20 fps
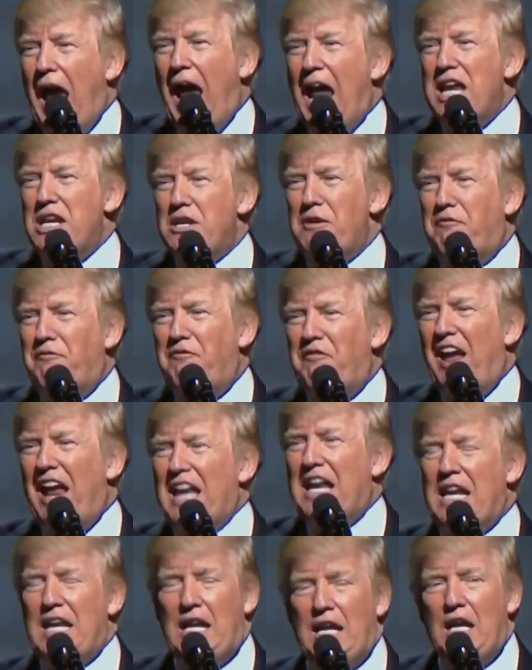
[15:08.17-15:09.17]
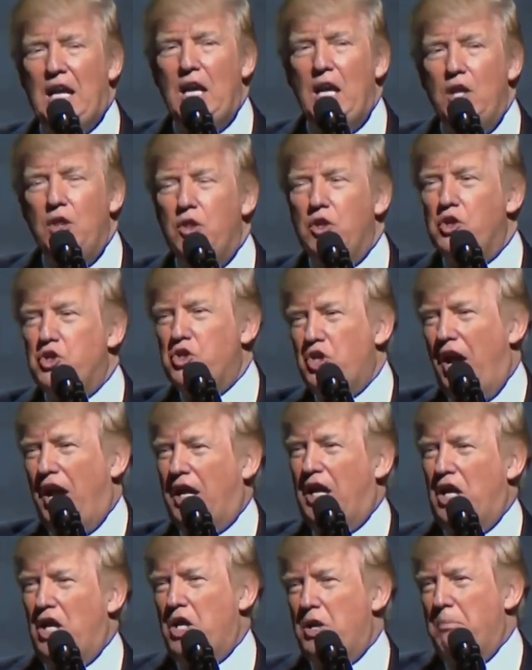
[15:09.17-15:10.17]
and defending the
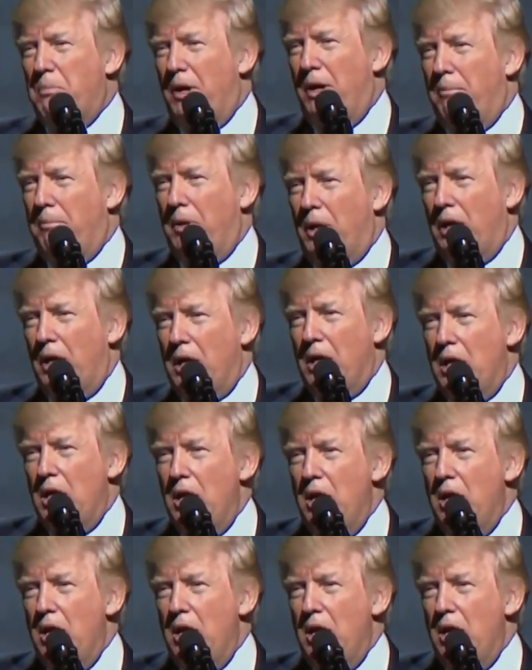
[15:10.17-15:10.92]
Second Amendment.